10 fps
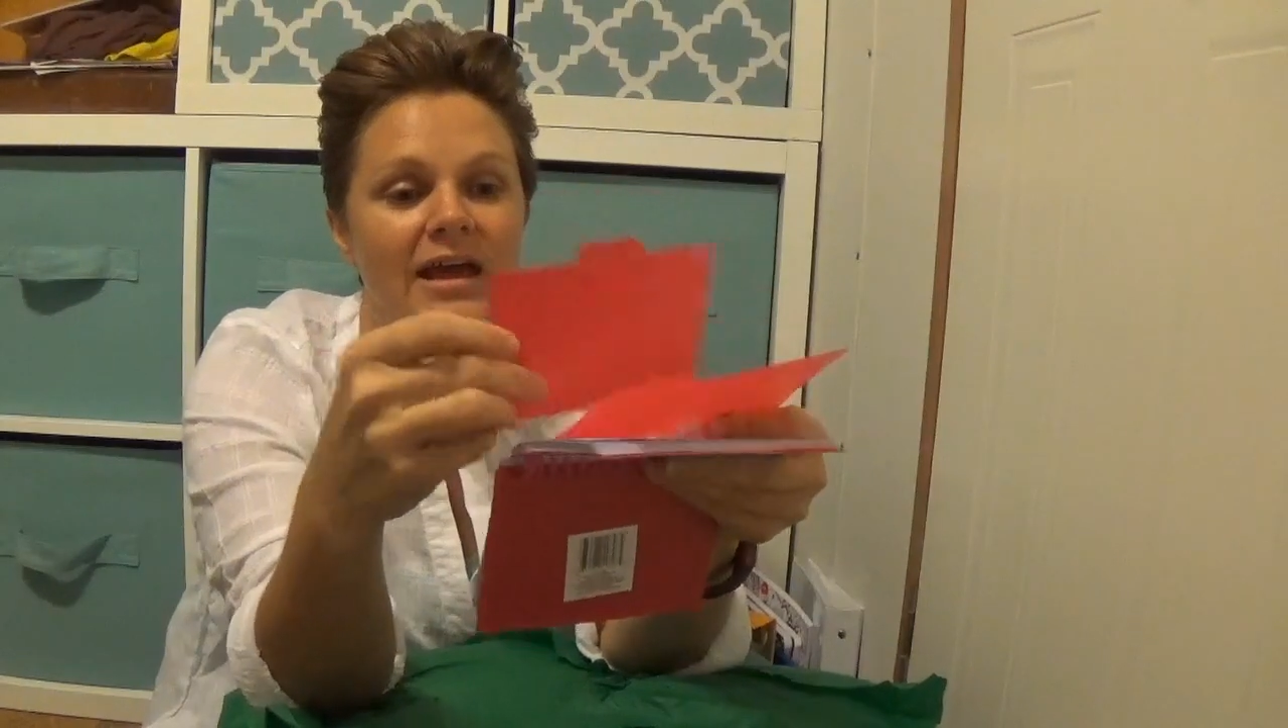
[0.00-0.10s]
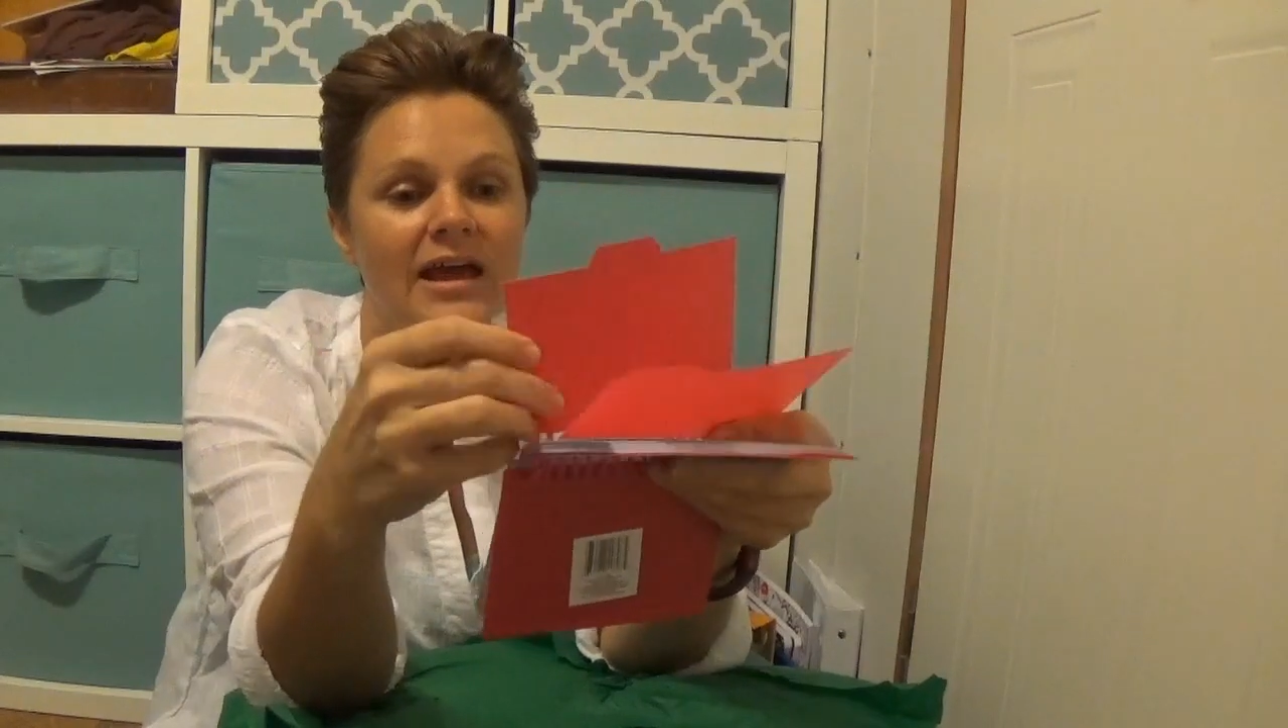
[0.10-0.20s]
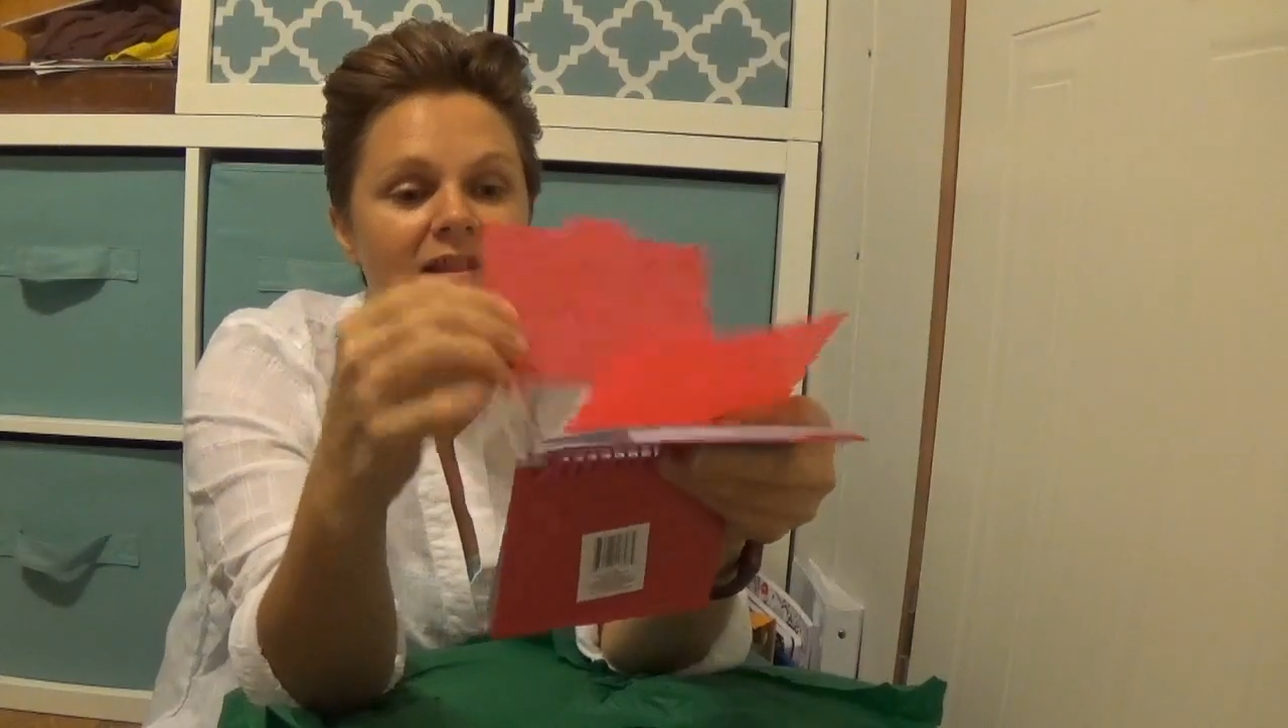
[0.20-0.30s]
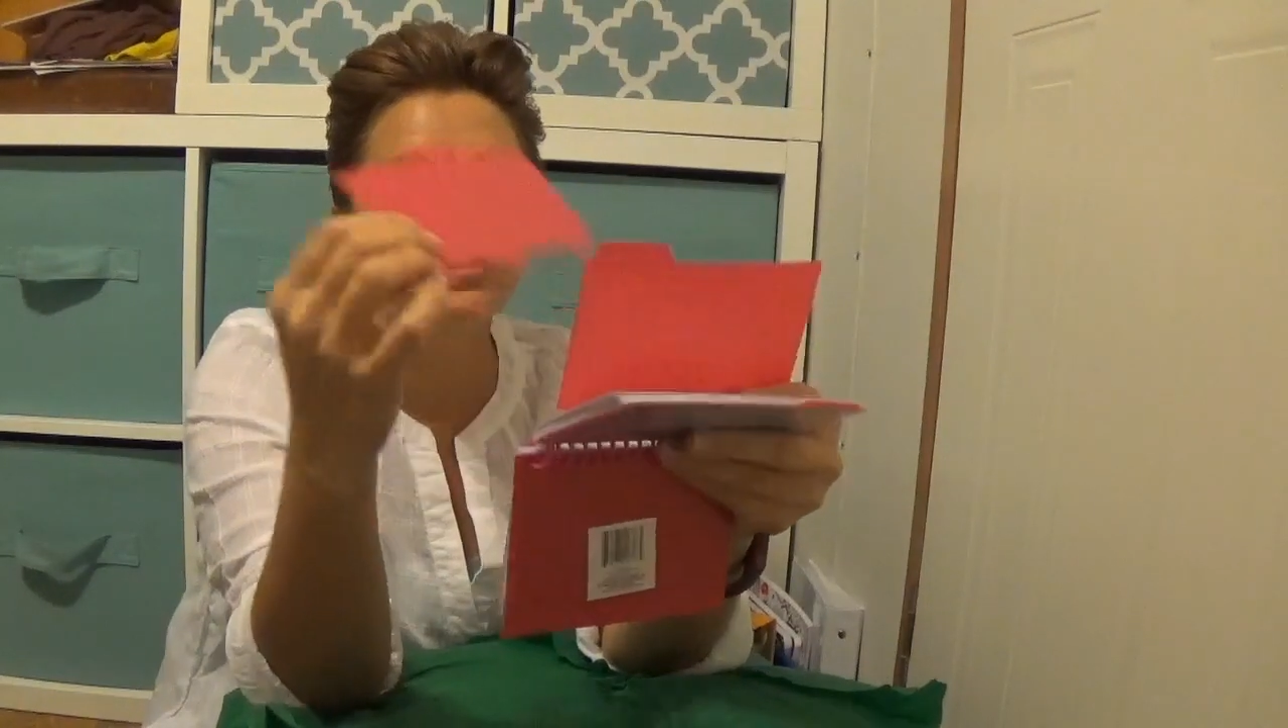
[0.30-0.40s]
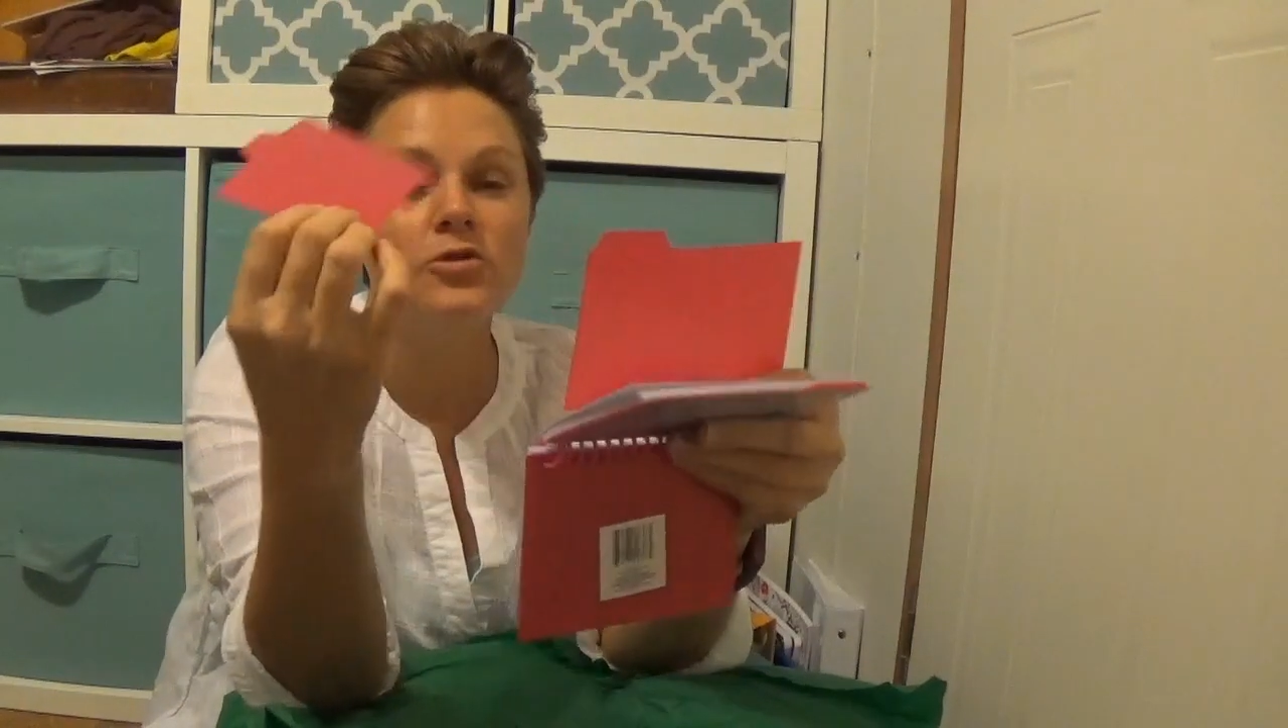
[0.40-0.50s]

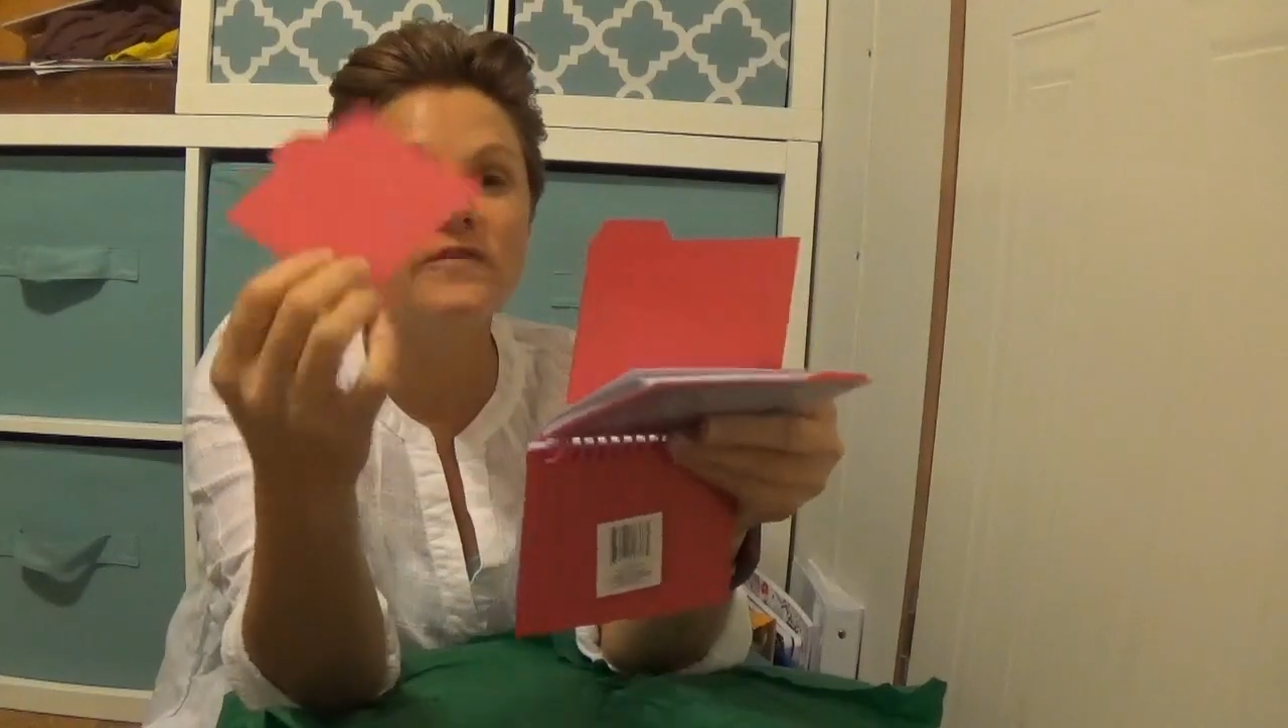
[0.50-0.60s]
And you